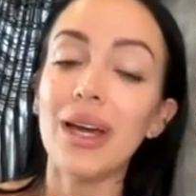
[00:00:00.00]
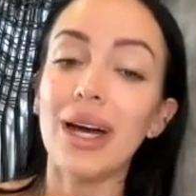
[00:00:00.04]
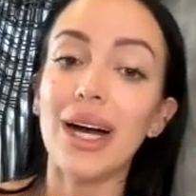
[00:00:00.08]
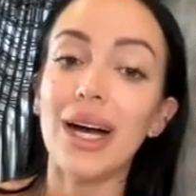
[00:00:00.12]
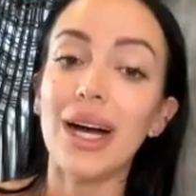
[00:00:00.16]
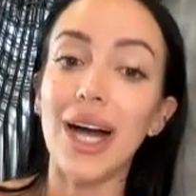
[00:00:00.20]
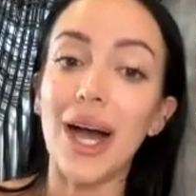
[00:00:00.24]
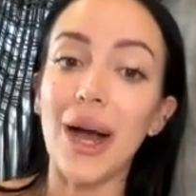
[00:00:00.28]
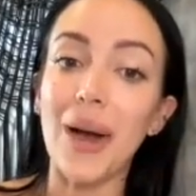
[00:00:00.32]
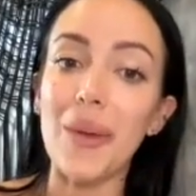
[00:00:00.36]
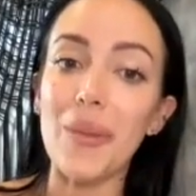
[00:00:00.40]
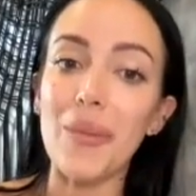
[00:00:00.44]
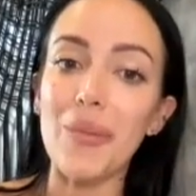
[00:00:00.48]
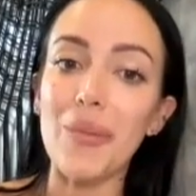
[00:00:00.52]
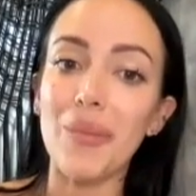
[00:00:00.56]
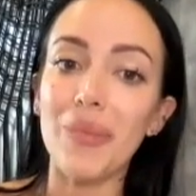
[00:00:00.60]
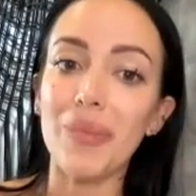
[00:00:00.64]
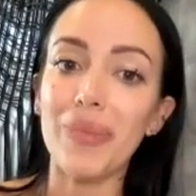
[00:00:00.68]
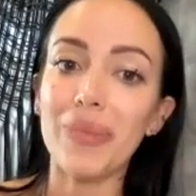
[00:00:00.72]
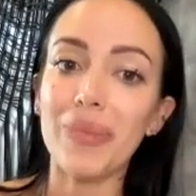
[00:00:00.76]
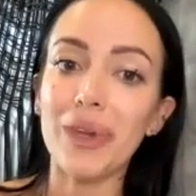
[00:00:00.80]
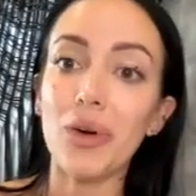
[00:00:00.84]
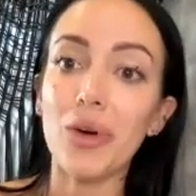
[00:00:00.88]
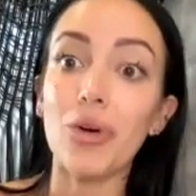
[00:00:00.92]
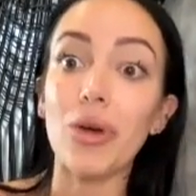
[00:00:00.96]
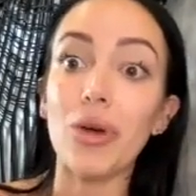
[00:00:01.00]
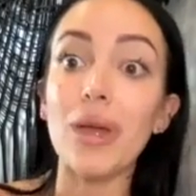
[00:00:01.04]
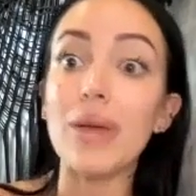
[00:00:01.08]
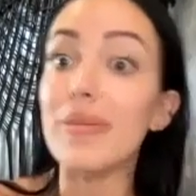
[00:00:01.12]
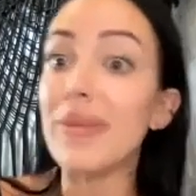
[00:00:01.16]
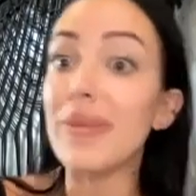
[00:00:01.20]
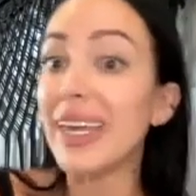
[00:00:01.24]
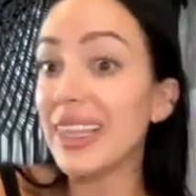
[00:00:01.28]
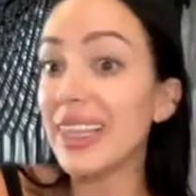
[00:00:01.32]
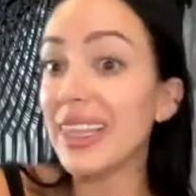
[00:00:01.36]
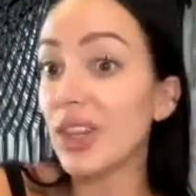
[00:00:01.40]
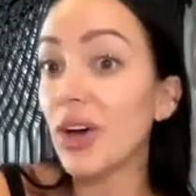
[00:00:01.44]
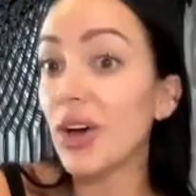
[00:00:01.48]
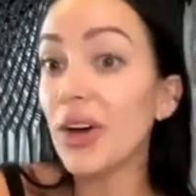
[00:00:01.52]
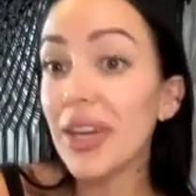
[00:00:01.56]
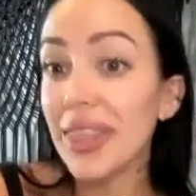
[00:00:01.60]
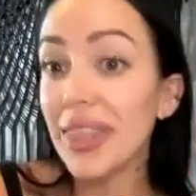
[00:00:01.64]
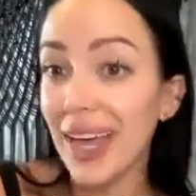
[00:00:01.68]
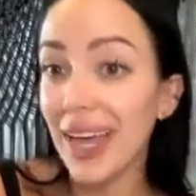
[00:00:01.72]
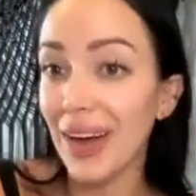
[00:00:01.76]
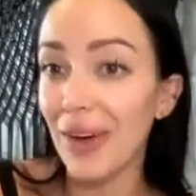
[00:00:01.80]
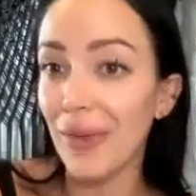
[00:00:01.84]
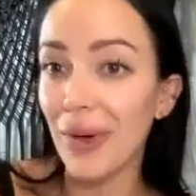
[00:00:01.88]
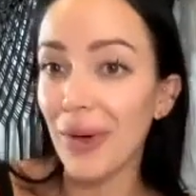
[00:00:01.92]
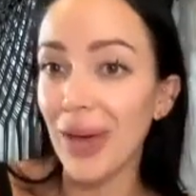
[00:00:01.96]
um or it may look
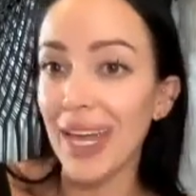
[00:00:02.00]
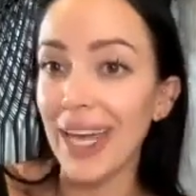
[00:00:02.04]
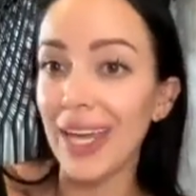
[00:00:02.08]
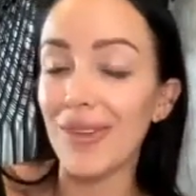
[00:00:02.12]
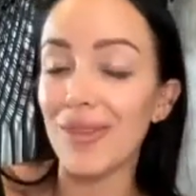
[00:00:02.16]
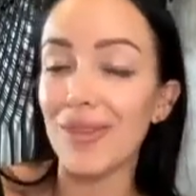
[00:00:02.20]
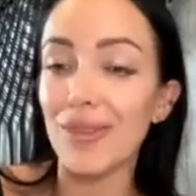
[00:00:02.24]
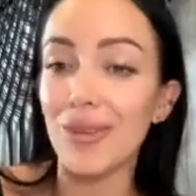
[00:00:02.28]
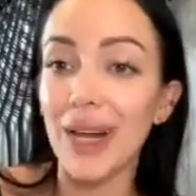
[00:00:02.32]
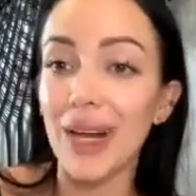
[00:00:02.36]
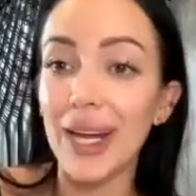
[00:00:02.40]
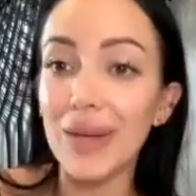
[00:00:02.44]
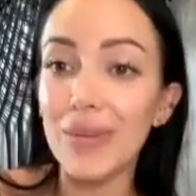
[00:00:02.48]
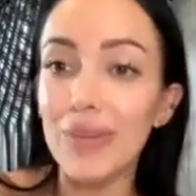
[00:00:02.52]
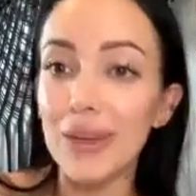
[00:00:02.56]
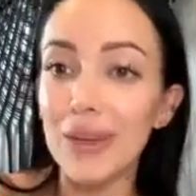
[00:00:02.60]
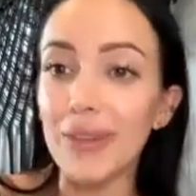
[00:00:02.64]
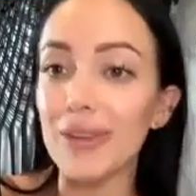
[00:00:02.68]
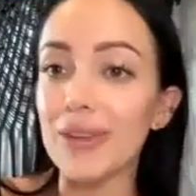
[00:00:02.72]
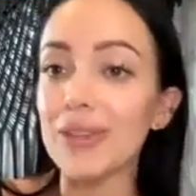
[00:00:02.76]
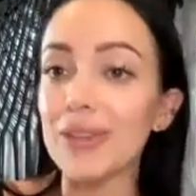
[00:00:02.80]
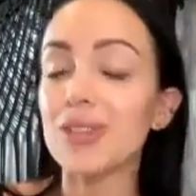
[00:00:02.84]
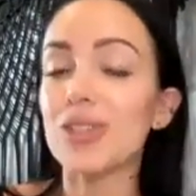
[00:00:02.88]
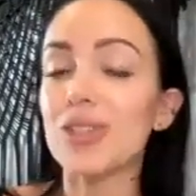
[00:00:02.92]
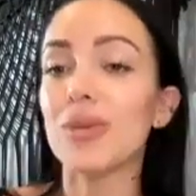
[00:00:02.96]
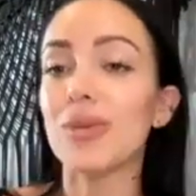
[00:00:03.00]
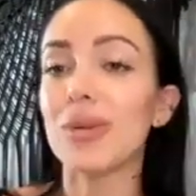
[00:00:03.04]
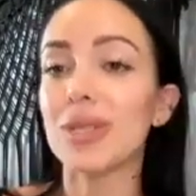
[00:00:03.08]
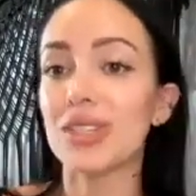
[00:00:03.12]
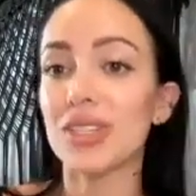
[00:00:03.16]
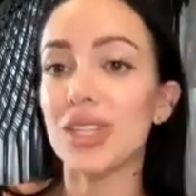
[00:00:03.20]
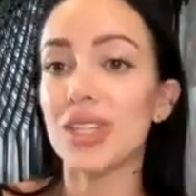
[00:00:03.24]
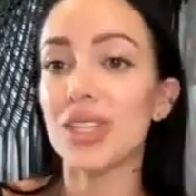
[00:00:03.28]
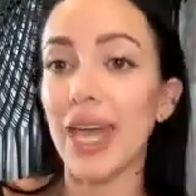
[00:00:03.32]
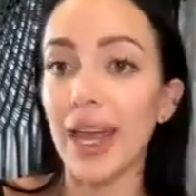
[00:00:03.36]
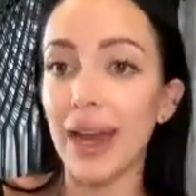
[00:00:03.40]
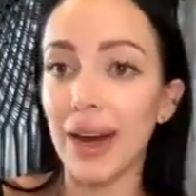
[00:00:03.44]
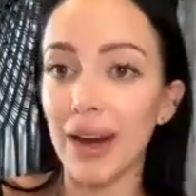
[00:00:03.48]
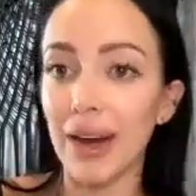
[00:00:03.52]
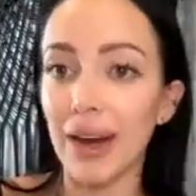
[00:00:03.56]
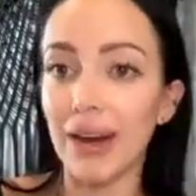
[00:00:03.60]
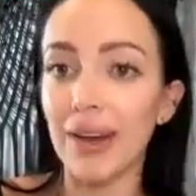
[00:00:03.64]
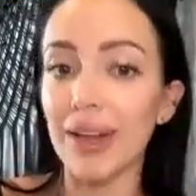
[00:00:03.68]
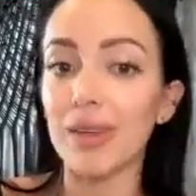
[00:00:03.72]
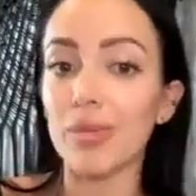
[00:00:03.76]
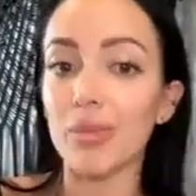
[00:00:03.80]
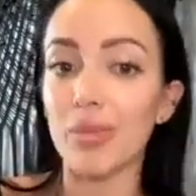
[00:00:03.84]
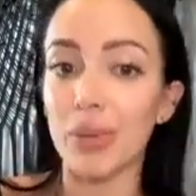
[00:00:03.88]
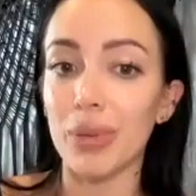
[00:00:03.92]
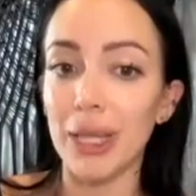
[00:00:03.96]
that way, right? But there's so much care
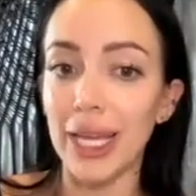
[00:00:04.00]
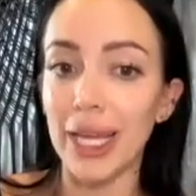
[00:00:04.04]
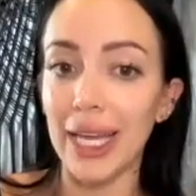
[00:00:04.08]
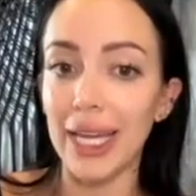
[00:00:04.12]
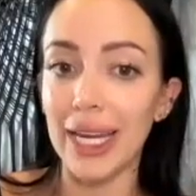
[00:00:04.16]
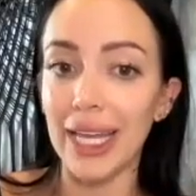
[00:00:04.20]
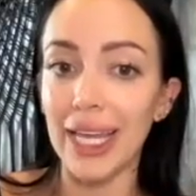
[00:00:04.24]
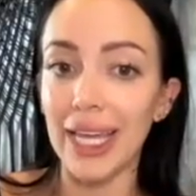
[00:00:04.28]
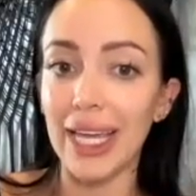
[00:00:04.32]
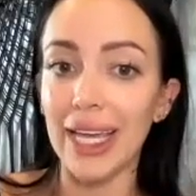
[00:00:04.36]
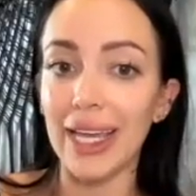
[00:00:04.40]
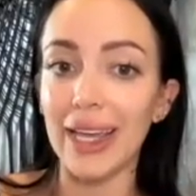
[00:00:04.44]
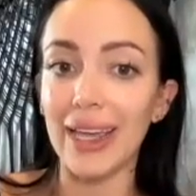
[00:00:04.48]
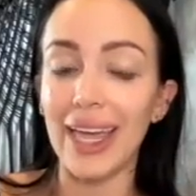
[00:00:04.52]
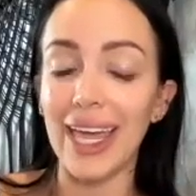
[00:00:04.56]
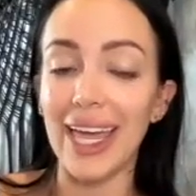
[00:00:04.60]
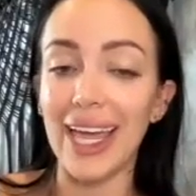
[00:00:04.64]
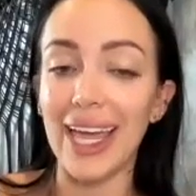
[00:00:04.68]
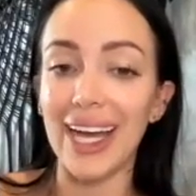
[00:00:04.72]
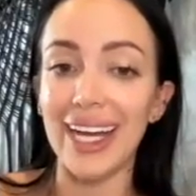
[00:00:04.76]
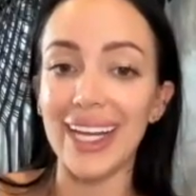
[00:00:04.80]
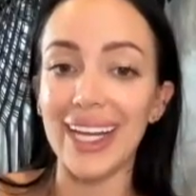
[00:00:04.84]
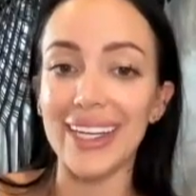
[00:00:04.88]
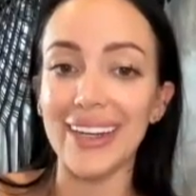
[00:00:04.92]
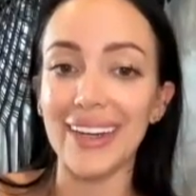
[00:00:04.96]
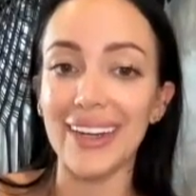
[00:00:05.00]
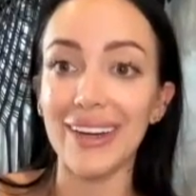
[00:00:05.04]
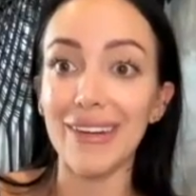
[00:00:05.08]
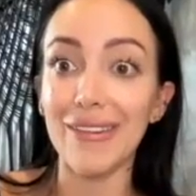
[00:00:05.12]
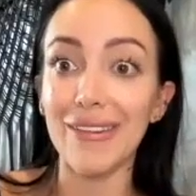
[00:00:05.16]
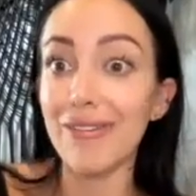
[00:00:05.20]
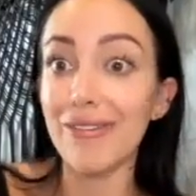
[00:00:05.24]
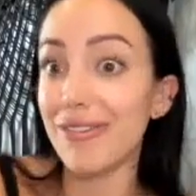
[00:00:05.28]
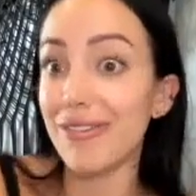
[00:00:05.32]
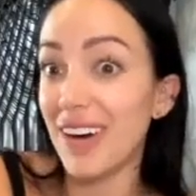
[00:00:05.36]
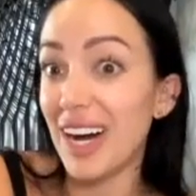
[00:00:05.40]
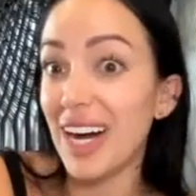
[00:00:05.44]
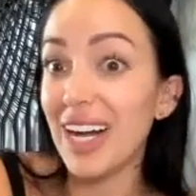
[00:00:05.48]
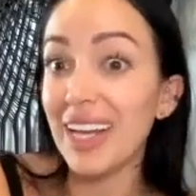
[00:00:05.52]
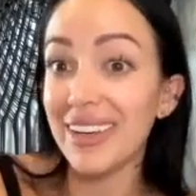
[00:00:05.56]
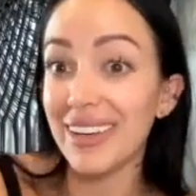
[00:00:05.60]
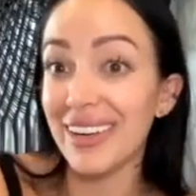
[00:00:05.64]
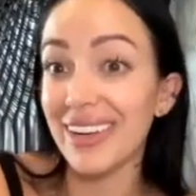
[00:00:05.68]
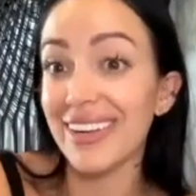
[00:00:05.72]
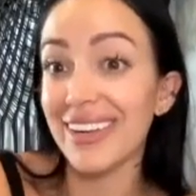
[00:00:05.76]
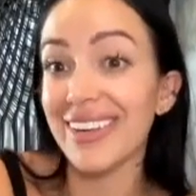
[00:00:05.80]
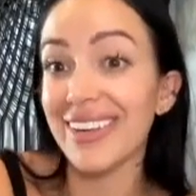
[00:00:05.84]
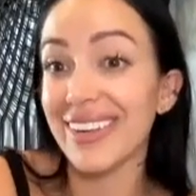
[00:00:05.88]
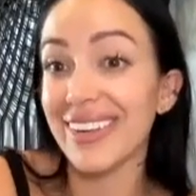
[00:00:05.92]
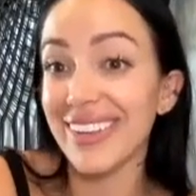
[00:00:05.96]
and planning and
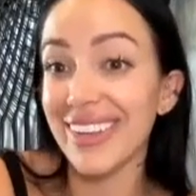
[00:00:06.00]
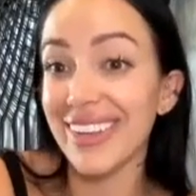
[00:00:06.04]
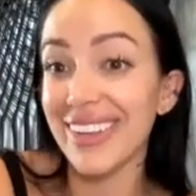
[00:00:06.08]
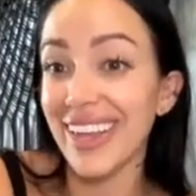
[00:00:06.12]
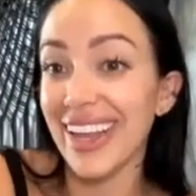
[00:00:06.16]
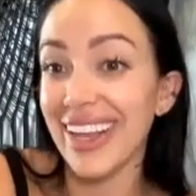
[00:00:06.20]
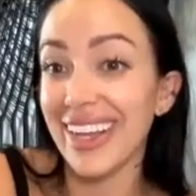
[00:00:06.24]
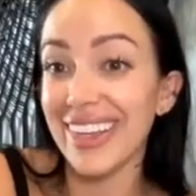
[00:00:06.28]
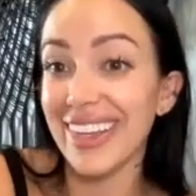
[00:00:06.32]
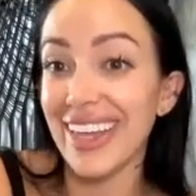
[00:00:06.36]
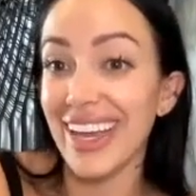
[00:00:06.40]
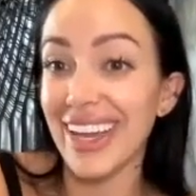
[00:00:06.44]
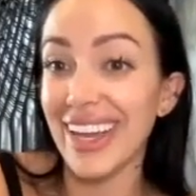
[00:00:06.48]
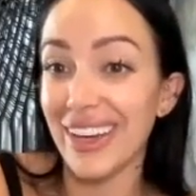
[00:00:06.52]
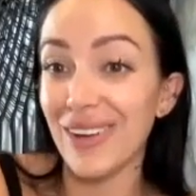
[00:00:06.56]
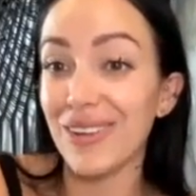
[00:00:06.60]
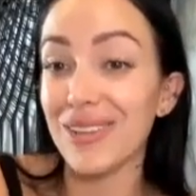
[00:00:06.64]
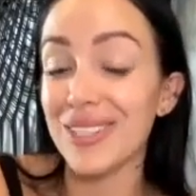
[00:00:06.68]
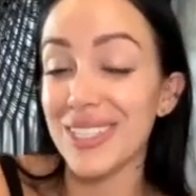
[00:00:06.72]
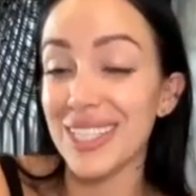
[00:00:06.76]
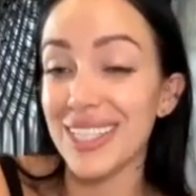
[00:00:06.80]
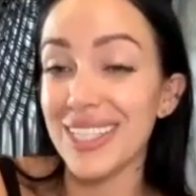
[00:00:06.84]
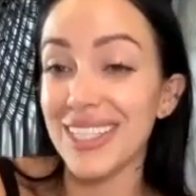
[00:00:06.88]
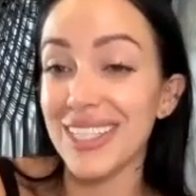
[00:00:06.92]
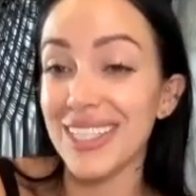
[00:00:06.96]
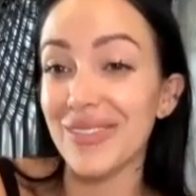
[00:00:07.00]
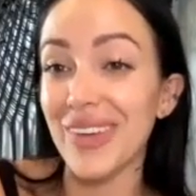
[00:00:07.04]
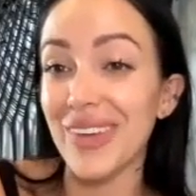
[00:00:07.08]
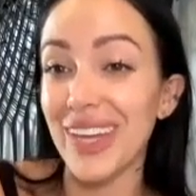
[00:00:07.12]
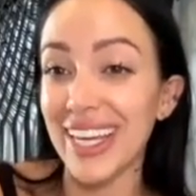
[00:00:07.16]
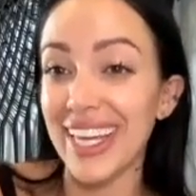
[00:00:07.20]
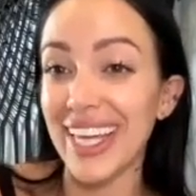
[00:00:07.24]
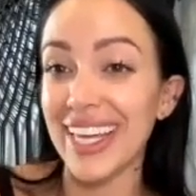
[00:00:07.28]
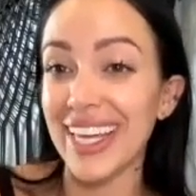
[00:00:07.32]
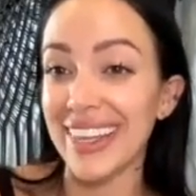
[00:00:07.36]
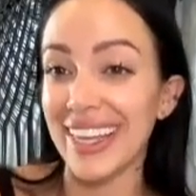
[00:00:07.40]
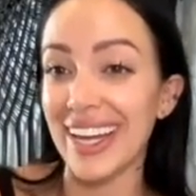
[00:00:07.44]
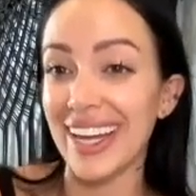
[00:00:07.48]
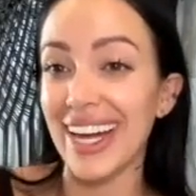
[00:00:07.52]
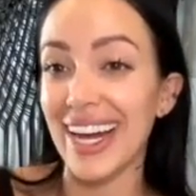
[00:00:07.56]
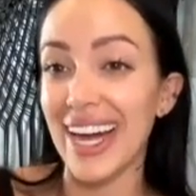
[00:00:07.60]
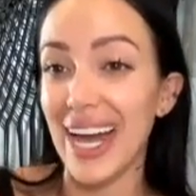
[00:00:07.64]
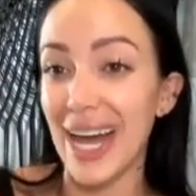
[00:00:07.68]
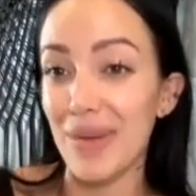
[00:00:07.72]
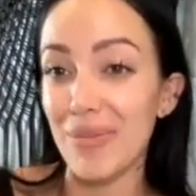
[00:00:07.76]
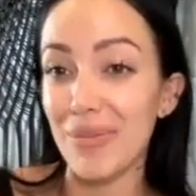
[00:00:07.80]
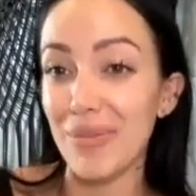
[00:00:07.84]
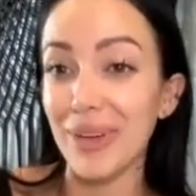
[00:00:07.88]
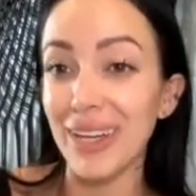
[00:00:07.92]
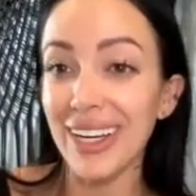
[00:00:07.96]
fun that goes into making that
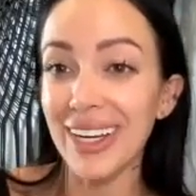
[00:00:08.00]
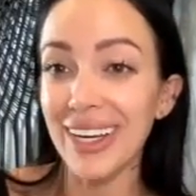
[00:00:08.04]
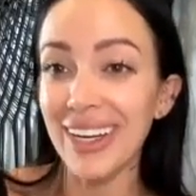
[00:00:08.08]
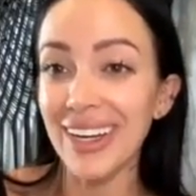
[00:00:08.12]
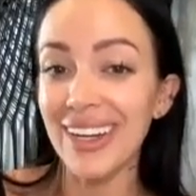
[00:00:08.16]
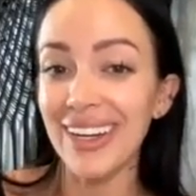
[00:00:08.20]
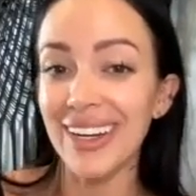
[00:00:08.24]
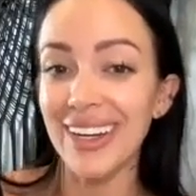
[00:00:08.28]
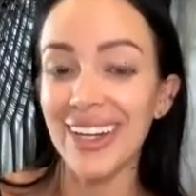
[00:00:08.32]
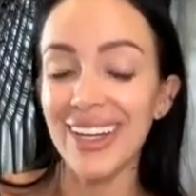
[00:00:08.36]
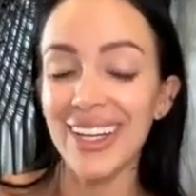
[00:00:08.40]
happen, and